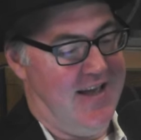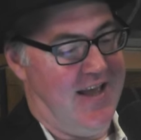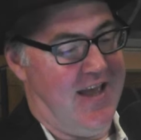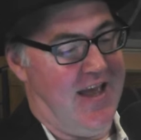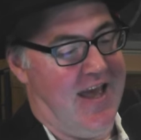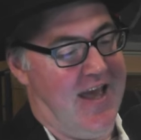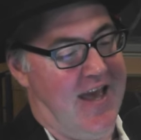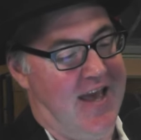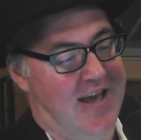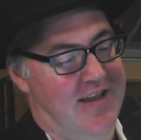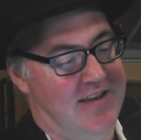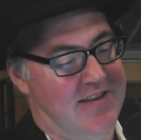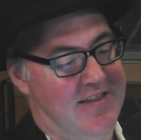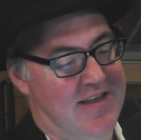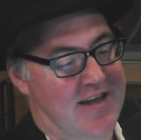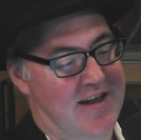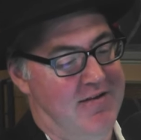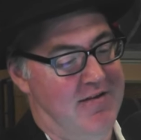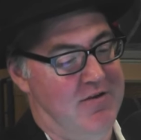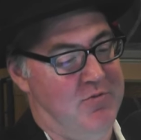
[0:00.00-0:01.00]
And
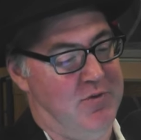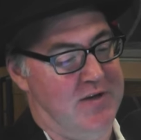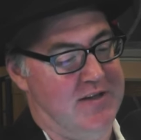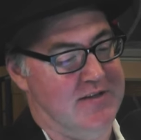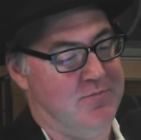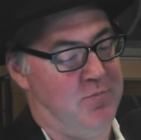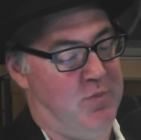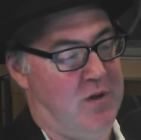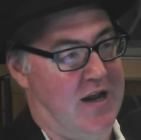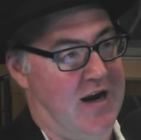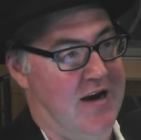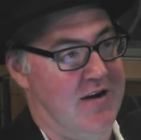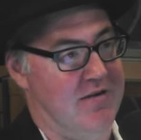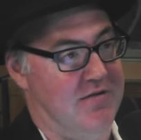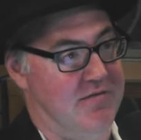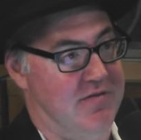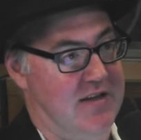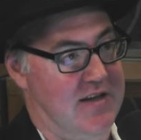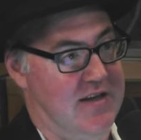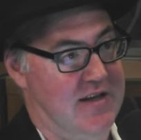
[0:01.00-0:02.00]
there he wins Player
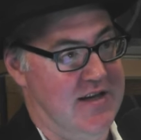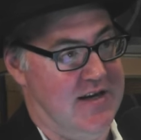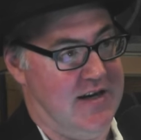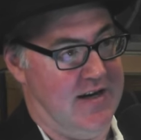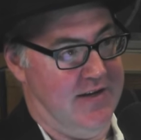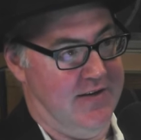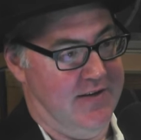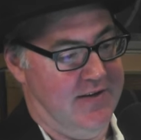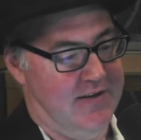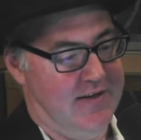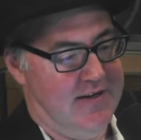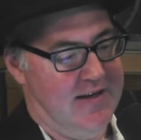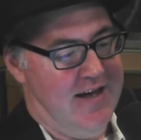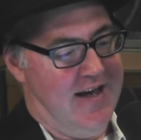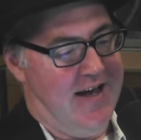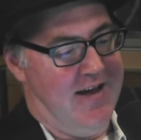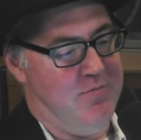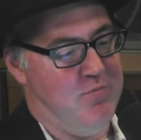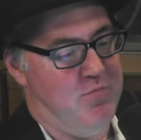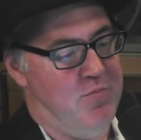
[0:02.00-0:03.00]
of the Year.
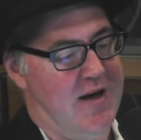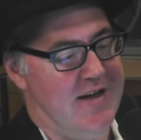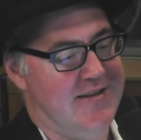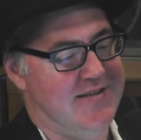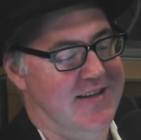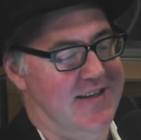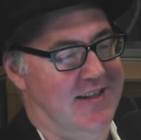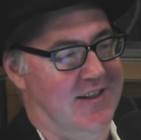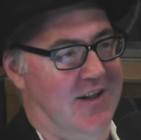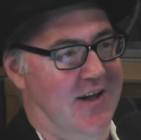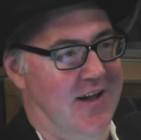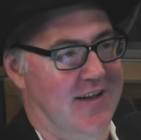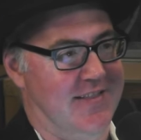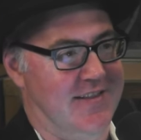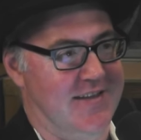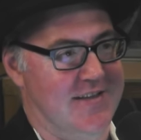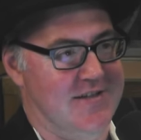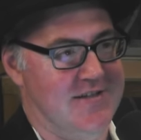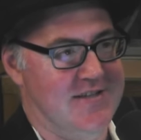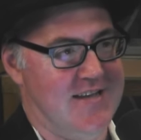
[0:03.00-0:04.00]
And Bassett liked
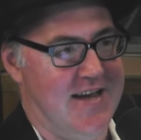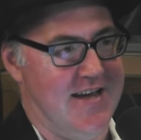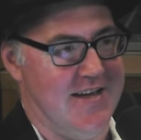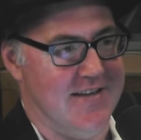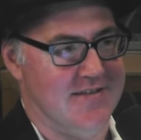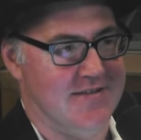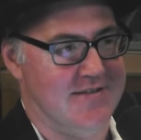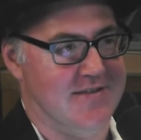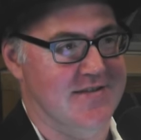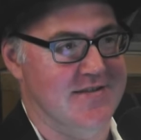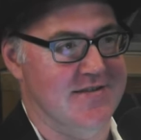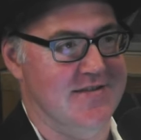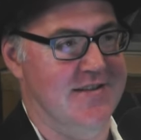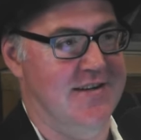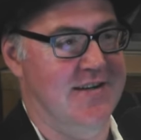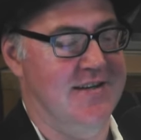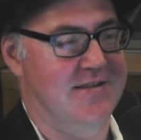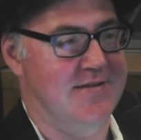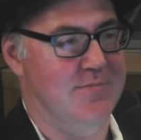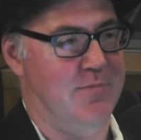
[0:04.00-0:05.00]
these tests because
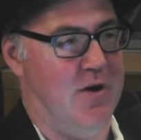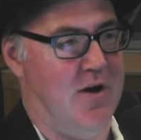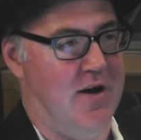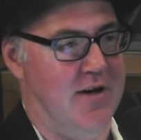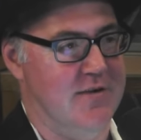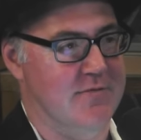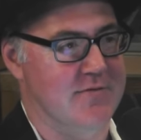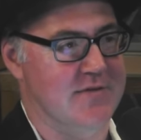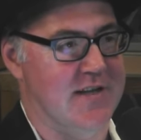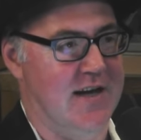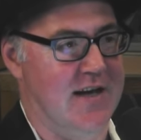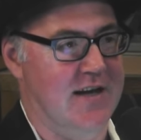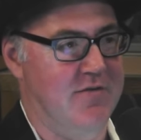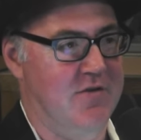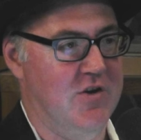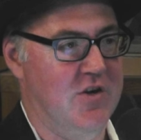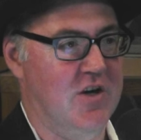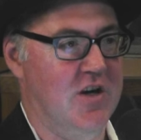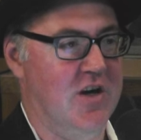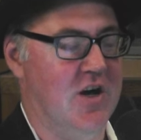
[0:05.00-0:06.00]
in his mind it was like, if
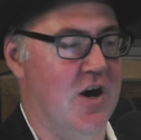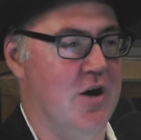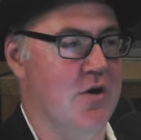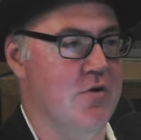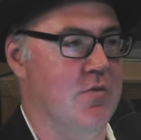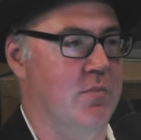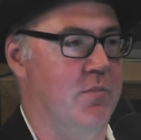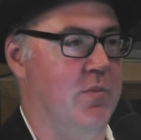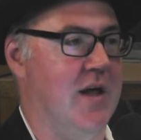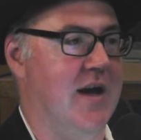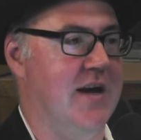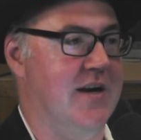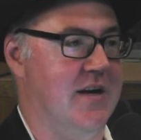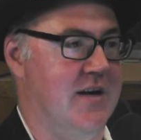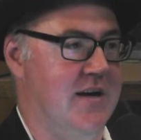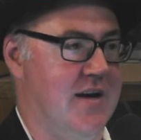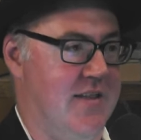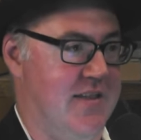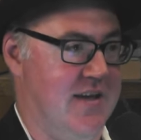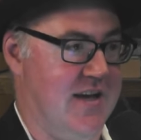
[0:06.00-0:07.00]
you can go and play in
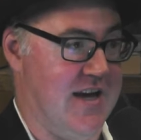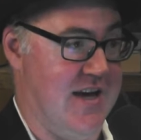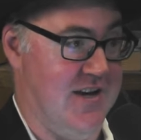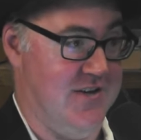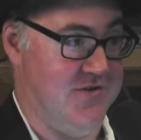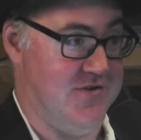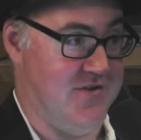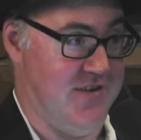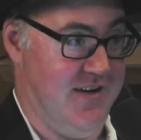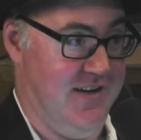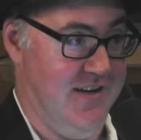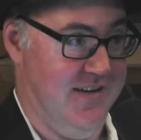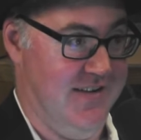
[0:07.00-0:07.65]
another country,